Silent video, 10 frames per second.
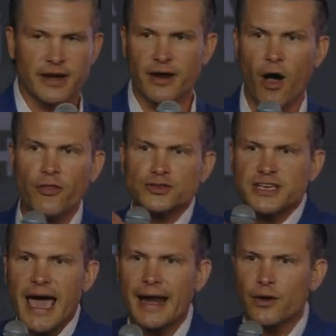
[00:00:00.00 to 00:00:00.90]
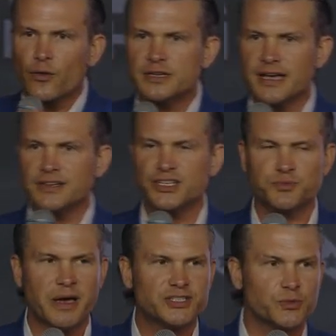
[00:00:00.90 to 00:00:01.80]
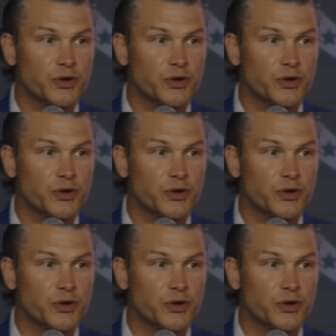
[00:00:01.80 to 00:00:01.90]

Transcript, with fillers: And all those categories I just mentioned,